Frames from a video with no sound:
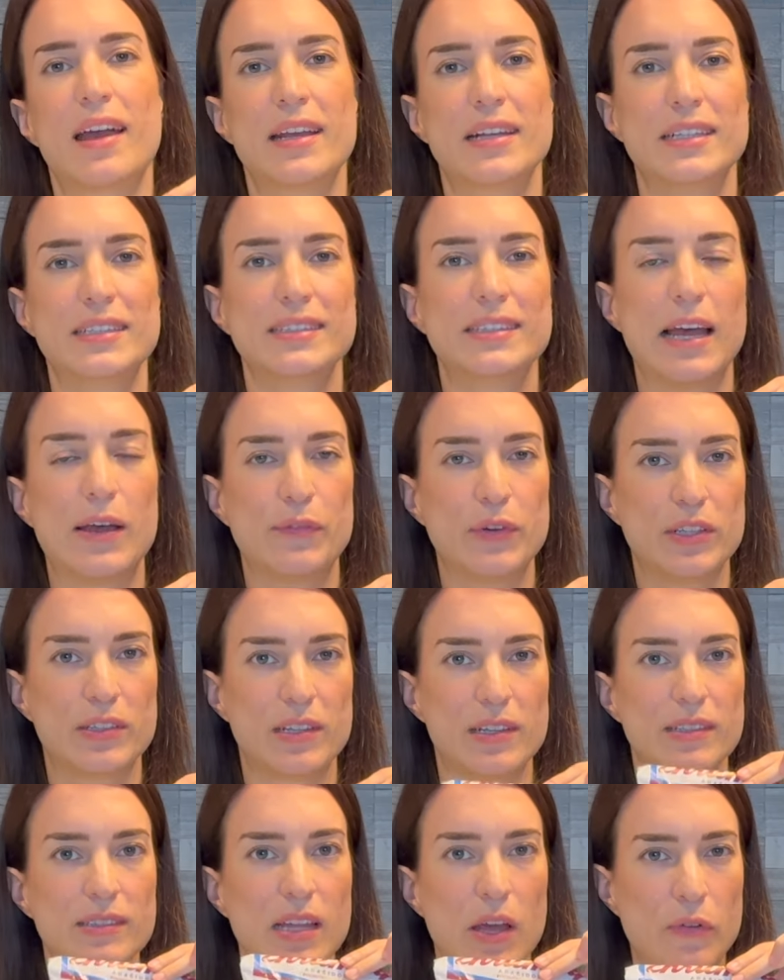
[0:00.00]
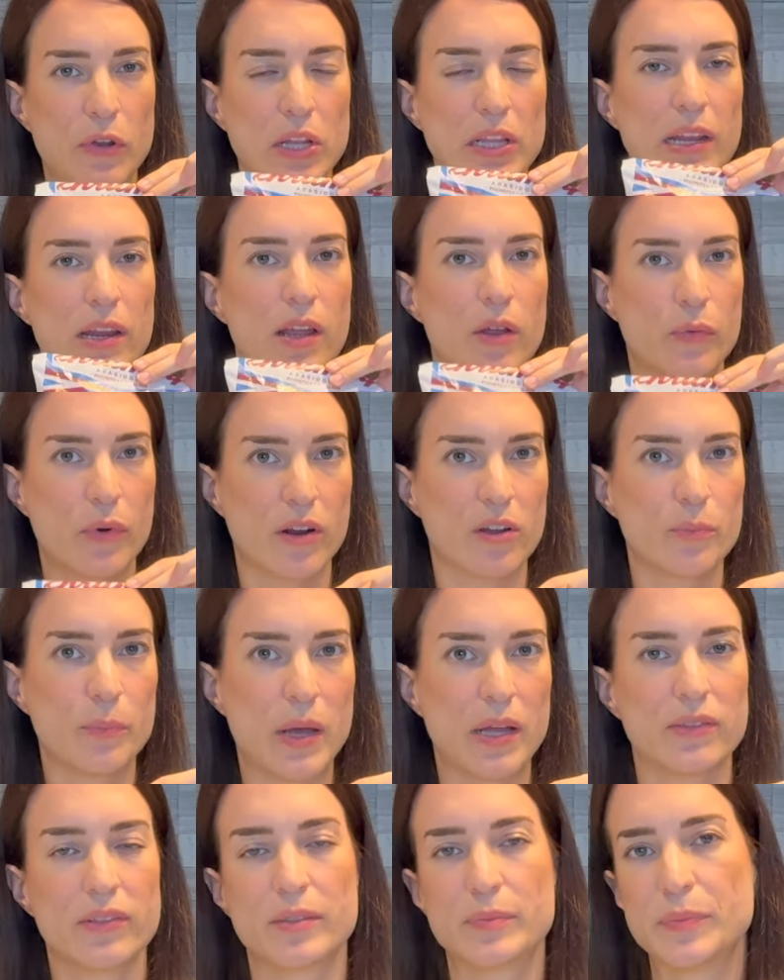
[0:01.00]
I definitely
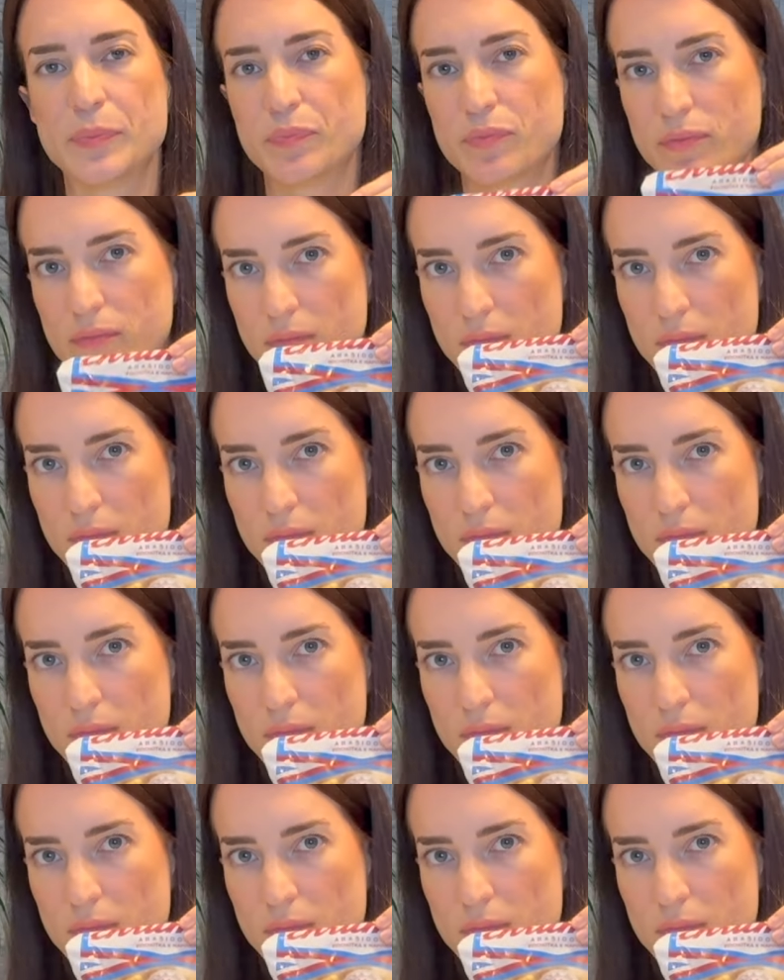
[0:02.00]
recommend them.